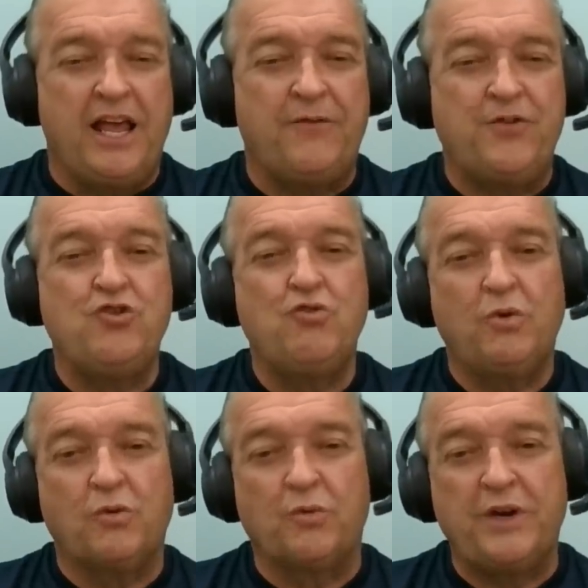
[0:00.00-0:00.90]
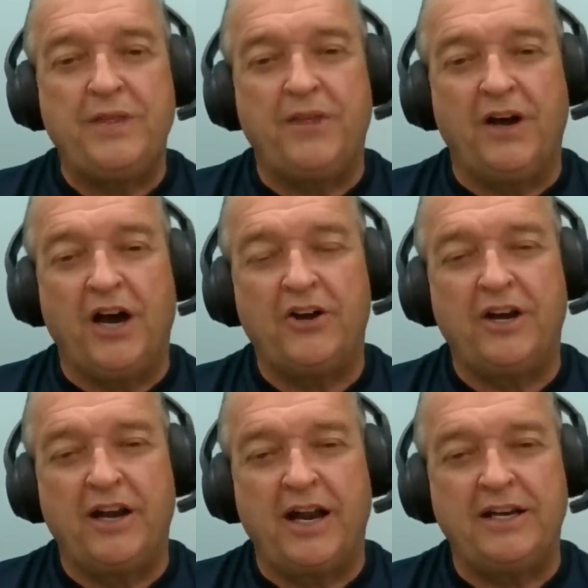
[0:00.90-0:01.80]
If you will read the
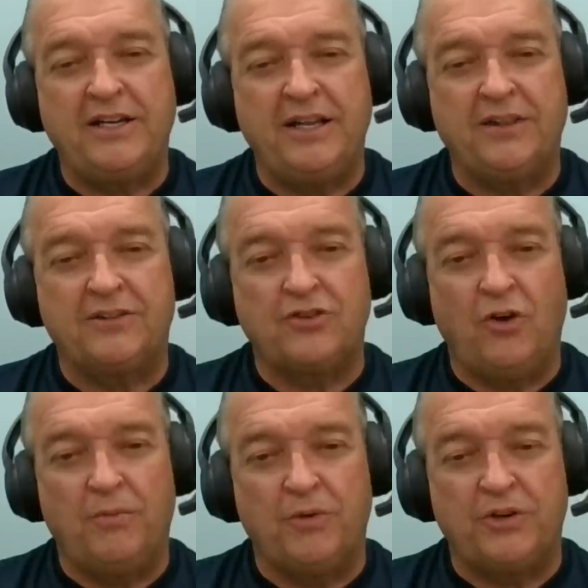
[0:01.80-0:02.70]
119th Psalm,